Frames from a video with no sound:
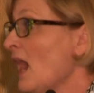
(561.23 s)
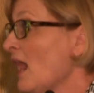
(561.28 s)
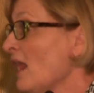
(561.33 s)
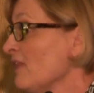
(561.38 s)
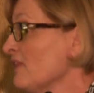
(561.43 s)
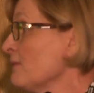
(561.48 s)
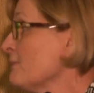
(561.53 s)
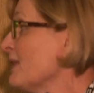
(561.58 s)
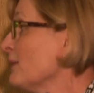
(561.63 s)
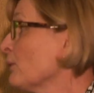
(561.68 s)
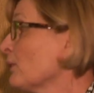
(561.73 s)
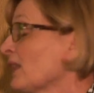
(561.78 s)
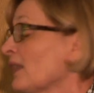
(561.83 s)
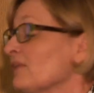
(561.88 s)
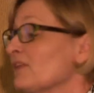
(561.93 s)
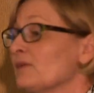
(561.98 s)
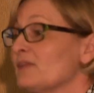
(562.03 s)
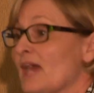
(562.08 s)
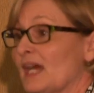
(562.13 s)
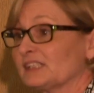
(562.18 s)
and they may work
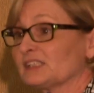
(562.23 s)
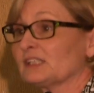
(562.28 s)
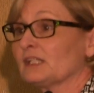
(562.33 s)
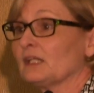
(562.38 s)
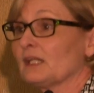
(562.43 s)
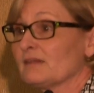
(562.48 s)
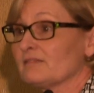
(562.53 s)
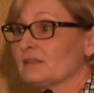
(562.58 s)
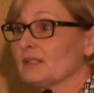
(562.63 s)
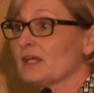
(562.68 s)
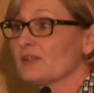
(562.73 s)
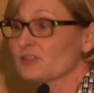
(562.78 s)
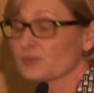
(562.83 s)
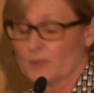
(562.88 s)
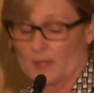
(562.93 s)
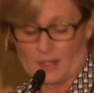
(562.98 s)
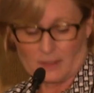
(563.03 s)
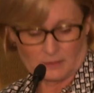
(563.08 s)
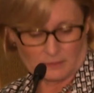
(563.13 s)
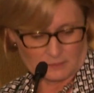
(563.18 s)
on the national level as
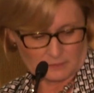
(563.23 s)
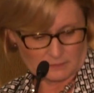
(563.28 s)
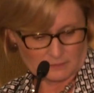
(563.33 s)
well.